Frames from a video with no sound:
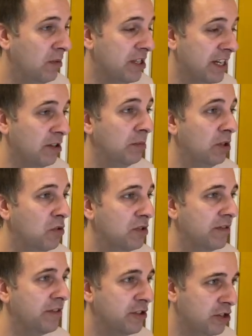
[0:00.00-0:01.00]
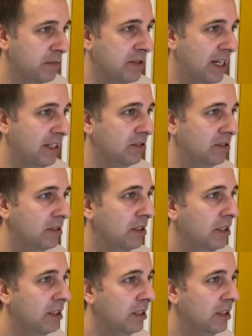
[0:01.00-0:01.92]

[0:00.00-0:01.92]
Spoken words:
which I uploaded for the job title.